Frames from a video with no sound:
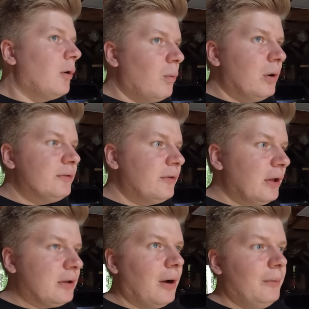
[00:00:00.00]
once
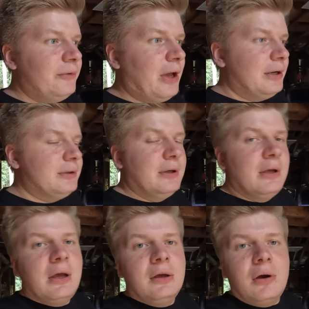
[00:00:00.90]
it comes out.
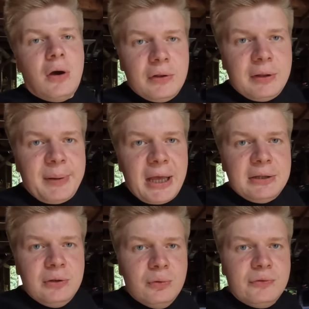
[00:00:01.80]
On the
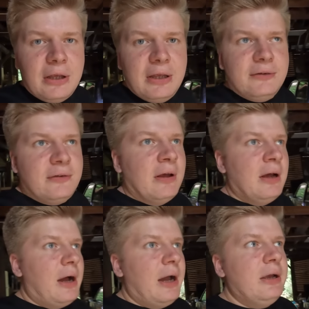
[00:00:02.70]
bad news is
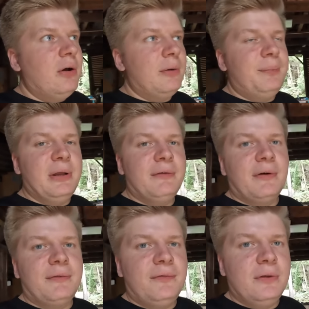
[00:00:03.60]
I got a bit of
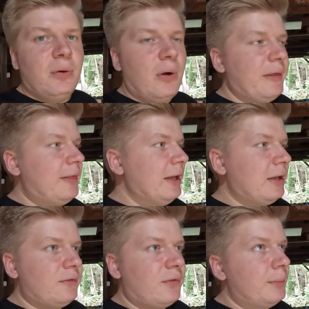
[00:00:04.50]
a flu. I
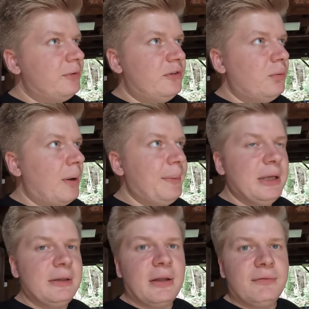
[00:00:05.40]
think it's from
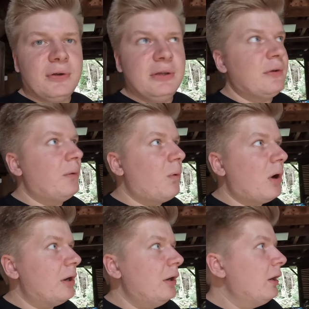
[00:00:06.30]
swimming in that freezing
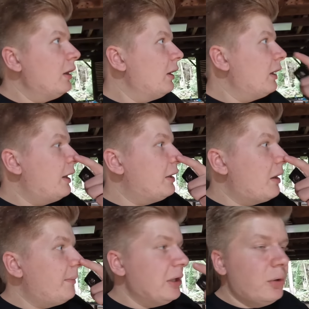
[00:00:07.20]
water. And
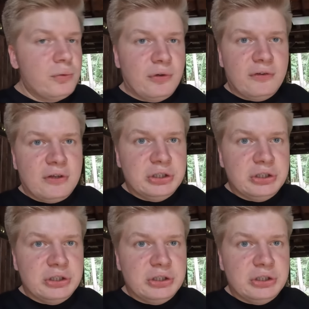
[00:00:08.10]
now my nose is